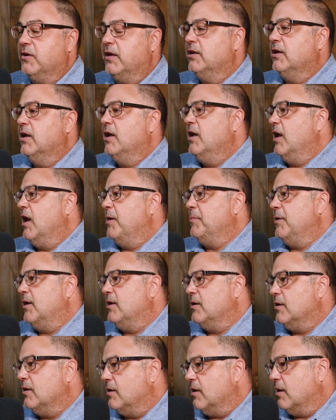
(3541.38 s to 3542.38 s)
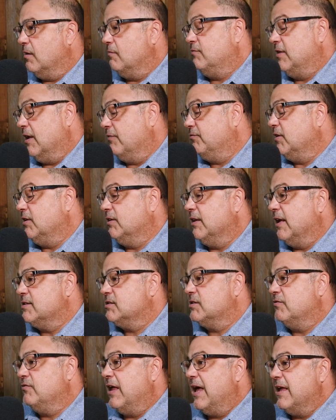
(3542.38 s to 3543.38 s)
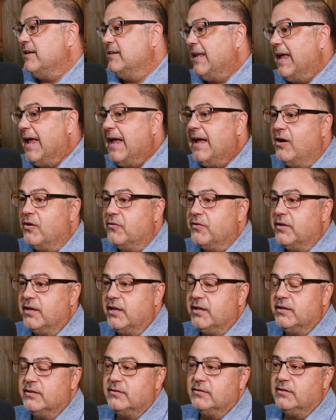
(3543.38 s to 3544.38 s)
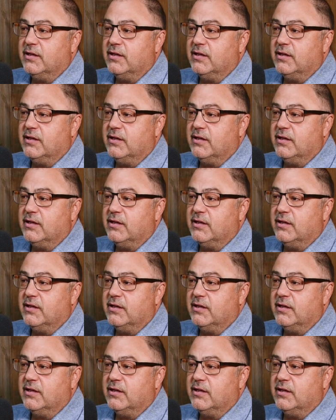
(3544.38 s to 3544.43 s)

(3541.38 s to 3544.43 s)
right? I mean, definitely less of that now than at